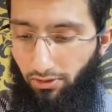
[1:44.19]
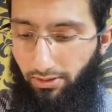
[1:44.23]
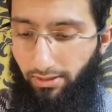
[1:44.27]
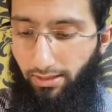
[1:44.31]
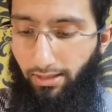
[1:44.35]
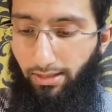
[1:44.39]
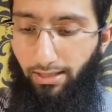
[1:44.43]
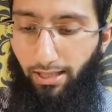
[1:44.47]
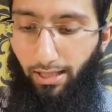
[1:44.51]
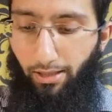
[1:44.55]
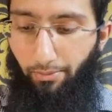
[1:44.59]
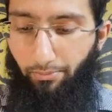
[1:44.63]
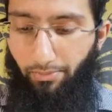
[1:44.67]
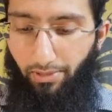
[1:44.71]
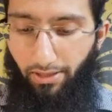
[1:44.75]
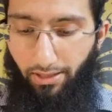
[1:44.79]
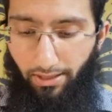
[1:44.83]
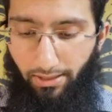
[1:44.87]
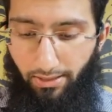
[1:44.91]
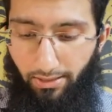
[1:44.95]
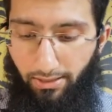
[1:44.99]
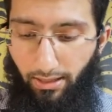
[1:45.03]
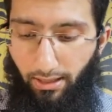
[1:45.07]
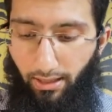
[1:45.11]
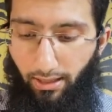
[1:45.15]
then that
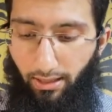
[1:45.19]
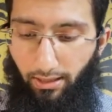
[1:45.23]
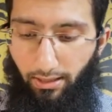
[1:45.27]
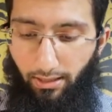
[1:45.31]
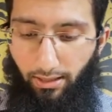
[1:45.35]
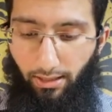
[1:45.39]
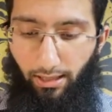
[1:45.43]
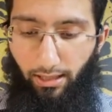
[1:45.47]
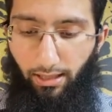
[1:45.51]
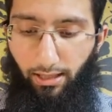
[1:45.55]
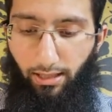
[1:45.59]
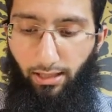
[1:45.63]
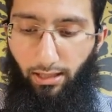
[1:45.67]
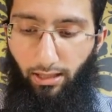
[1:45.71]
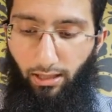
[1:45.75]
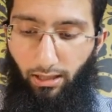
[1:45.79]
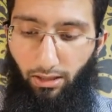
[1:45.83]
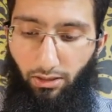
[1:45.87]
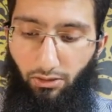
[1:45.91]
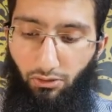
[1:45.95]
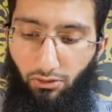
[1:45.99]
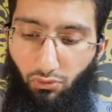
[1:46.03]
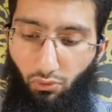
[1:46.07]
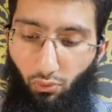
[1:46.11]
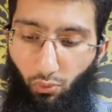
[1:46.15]
means that
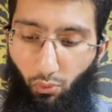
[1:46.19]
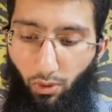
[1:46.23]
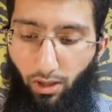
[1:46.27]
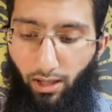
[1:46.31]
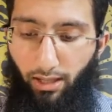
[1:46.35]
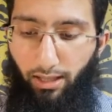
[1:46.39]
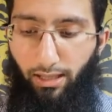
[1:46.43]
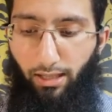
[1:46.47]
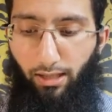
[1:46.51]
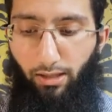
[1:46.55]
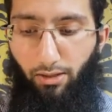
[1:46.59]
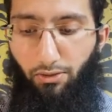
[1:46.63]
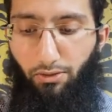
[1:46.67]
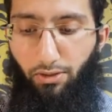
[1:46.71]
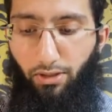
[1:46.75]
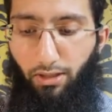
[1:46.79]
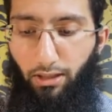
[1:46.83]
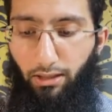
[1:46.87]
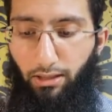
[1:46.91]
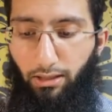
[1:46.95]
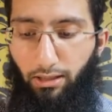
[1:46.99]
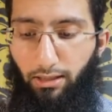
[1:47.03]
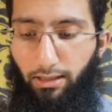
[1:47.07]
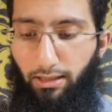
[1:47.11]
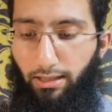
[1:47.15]
to work out
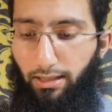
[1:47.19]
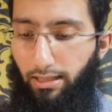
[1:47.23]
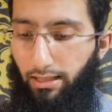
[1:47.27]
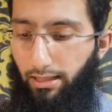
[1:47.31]
the